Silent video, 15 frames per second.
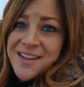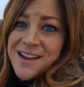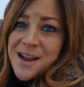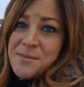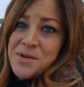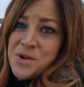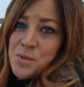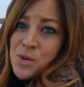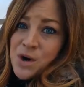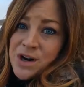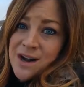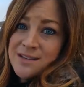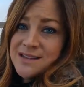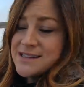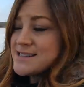think I'm going to work
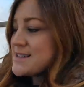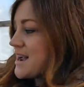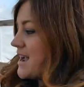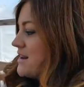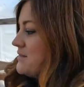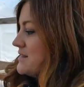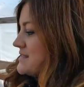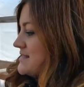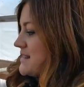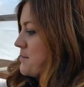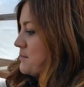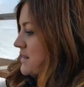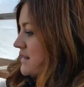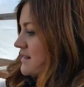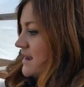on this kind of
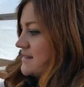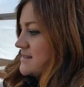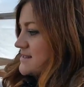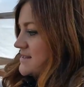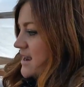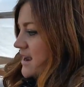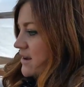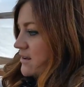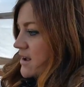assembly line style.